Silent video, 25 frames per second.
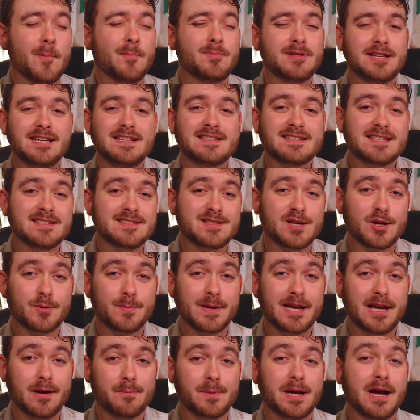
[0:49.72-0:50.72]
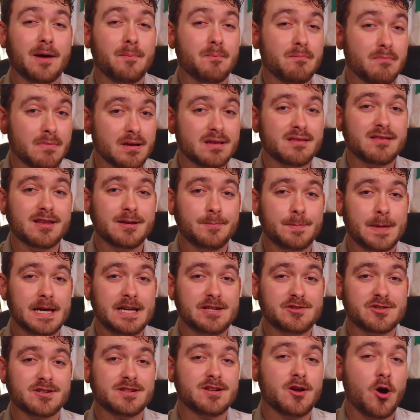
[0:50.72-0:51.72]
please consider becoming a monthly
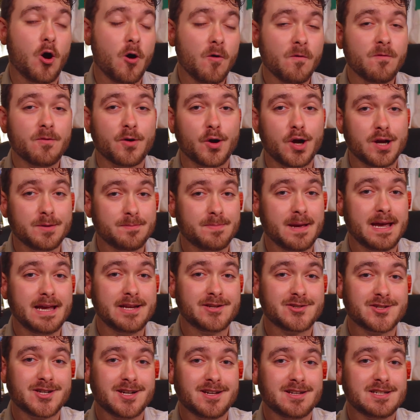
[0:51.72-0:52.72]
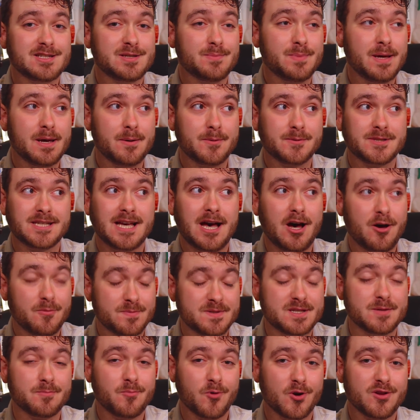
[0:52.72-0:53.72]
patron over on Patreon to be able to help
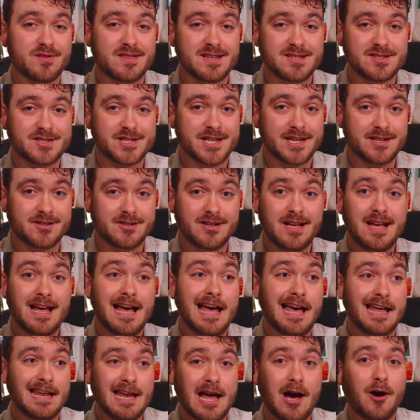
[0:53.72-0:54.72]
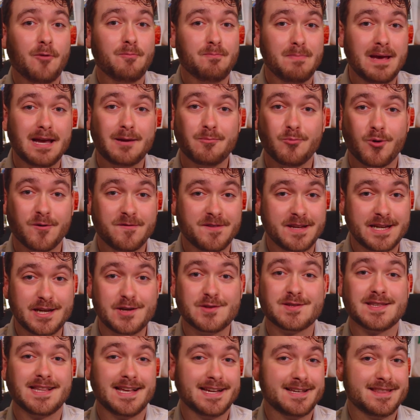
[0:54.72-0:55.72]
support this channel and help make more
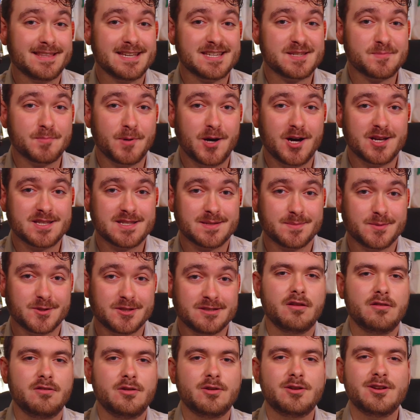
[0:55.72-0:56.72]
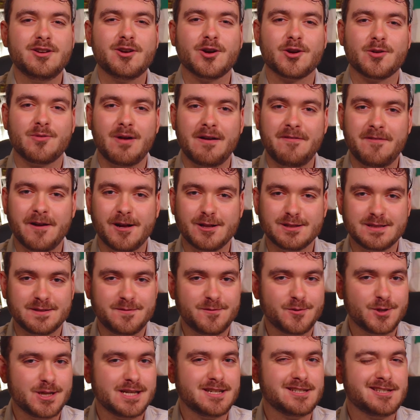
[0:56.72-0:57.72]
videos like this possible. You can go to
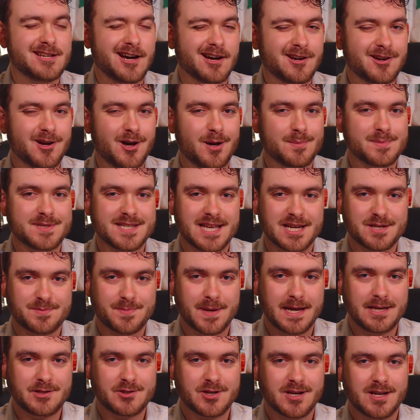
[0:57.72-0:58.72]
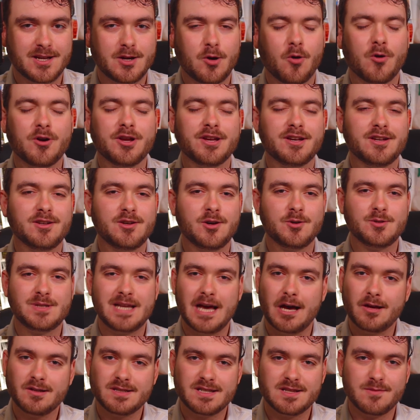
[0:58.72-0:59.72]
rafaeldifuria.com/Patreon, or you can go
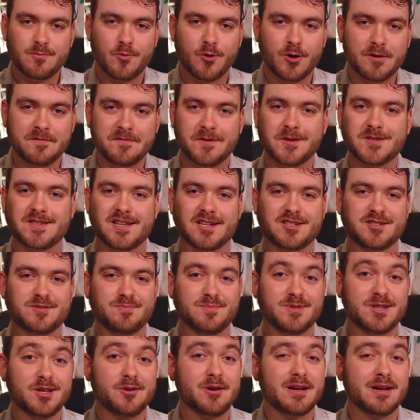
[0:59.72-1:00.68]
down to the more info section below